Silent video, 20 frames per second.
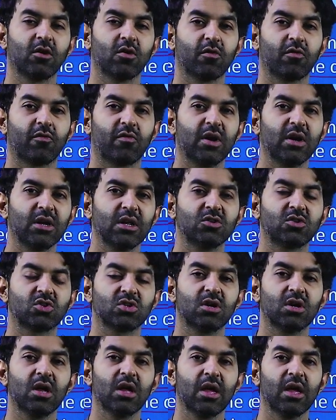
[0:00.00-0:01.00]
of
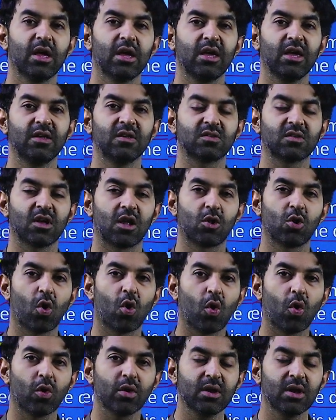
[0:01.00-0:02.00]
furniture, he's
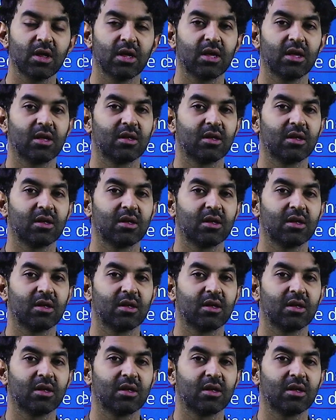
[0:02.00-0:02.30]
alone,